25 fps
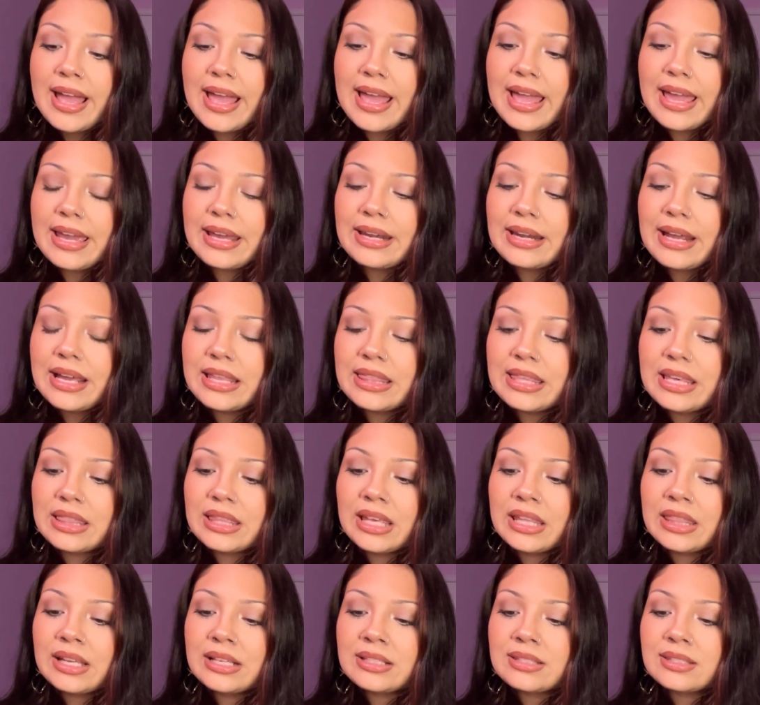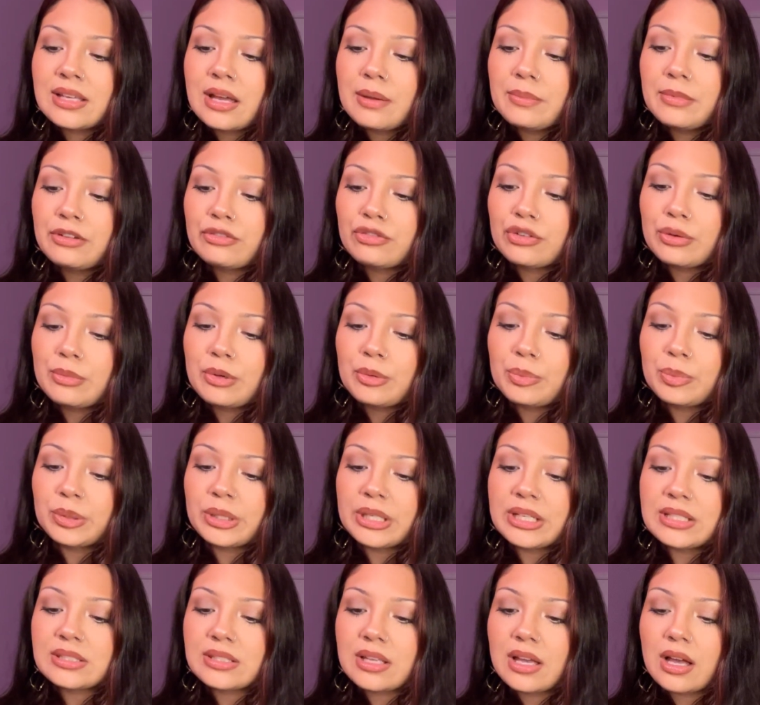and I think that that's coming from a
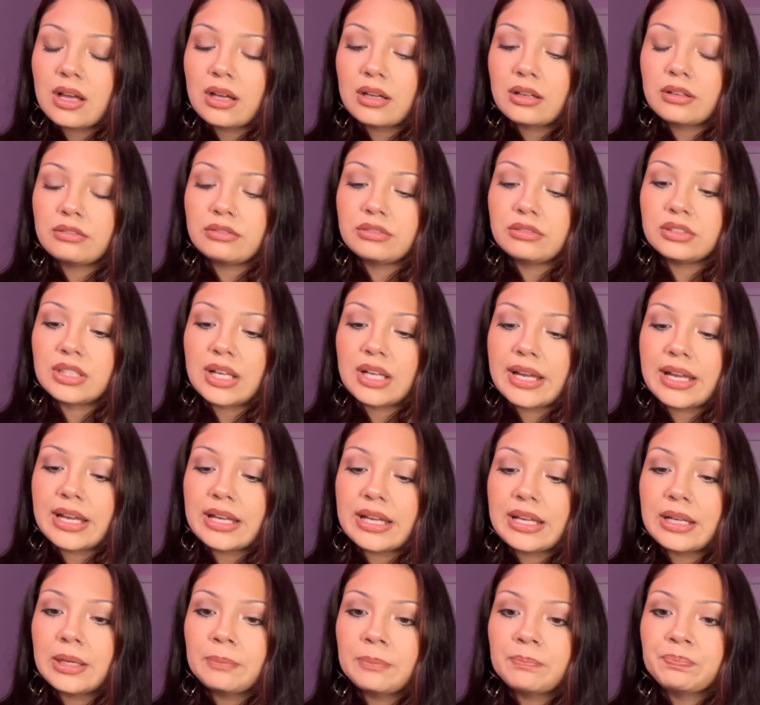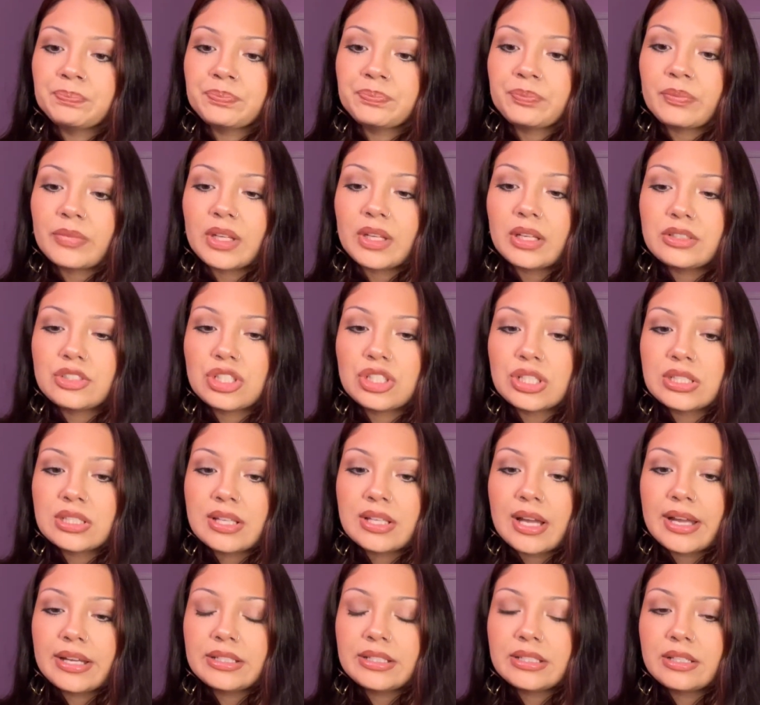place of like just
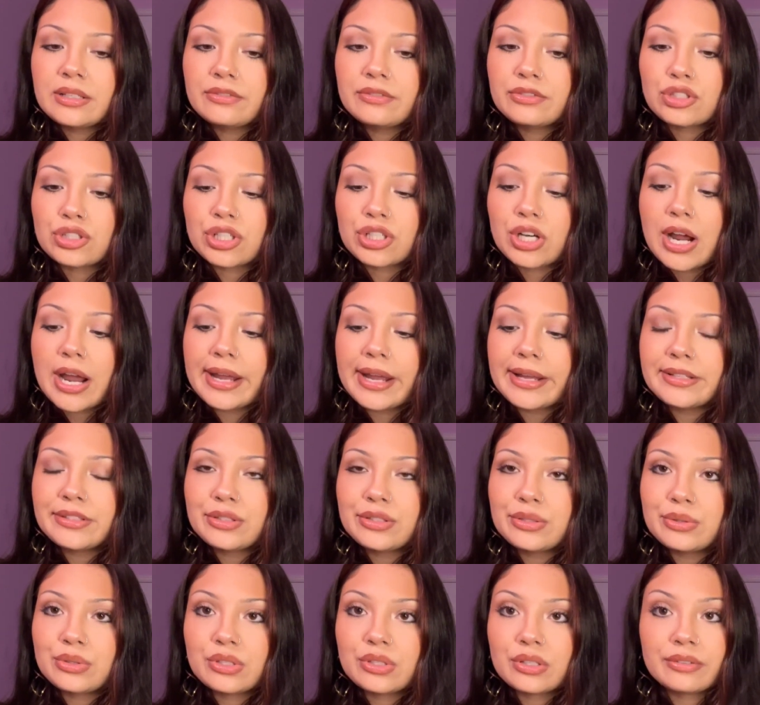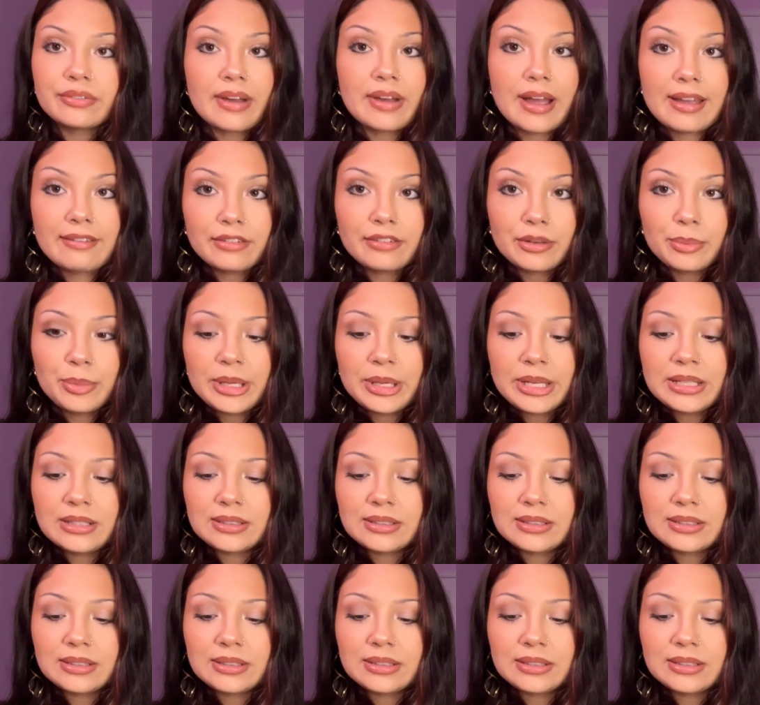kind of trying to survive a bit.